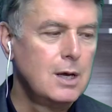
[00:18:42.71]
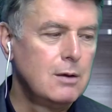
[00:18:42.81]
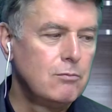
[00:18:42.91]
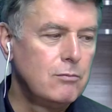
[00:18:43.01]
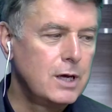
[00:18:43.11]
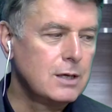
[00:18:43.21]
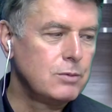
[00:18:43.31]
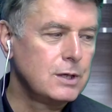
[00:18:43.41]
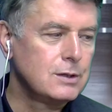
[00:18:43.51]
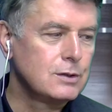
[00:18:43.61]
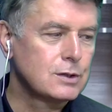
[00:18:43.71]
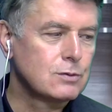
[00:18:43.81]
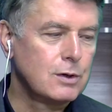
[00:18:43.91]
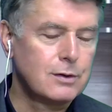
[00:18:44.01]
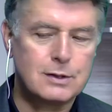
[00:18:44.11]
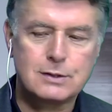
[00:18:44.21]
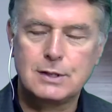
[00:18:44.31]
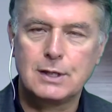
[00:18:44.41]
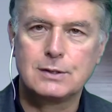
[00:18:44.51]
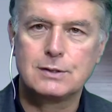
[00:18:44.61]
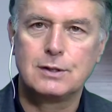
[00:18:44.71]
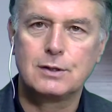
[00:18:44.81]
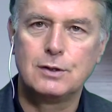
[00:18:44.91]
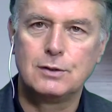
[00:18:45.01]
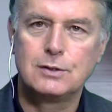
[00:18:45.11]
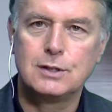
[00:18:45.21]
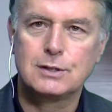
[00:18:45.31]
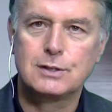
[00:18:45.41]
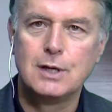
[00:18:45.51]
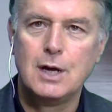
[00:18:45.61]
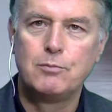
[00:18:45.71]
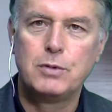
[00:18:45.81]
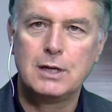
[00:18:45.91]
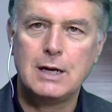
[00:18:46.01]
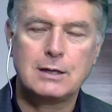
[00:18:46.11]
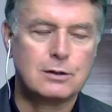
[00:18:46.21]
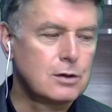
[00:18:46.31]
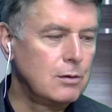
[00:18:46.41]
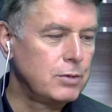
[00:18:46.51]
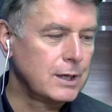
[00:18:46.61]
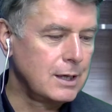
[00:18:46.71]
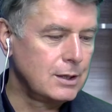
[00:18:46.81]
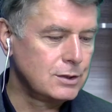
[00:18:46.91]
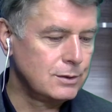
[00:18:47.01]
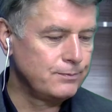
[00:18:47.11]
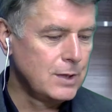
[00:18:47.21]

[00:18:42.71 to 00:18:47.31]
maybe just one of those things that could just be an added complication.